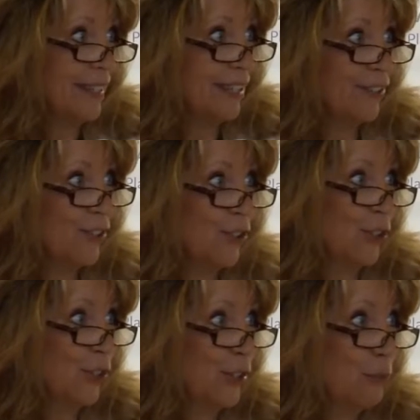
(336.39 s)
this
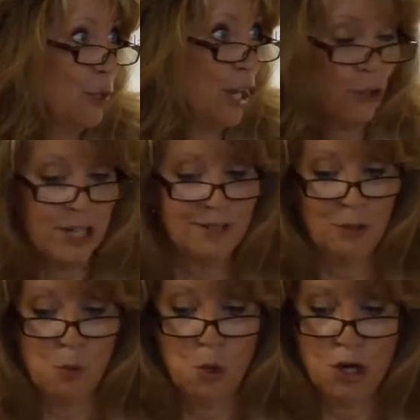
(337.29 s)

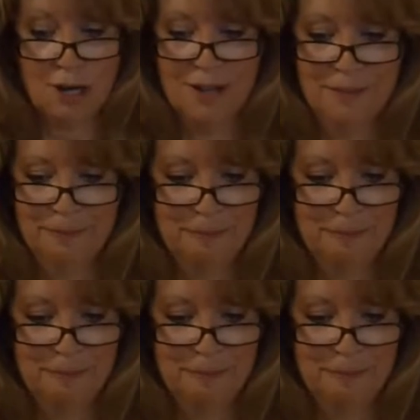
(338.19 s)
project work.